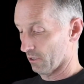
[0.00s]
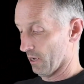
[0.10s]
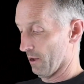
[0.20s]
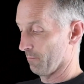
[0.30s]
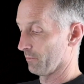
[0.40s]

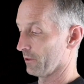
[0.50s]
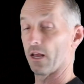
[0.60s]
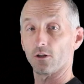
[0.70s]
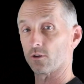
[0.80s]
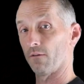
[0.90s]
They
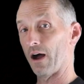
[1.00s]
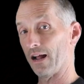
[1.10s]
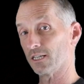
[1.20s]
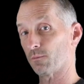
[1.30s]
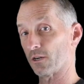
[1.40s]
also have
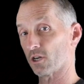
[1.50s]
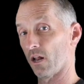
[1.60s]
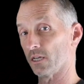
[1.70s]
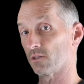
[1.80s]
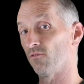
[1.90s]
highly
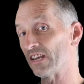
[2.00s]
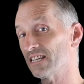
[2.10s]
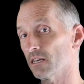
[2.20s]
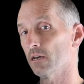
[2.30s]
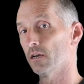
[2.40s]
specialized feet,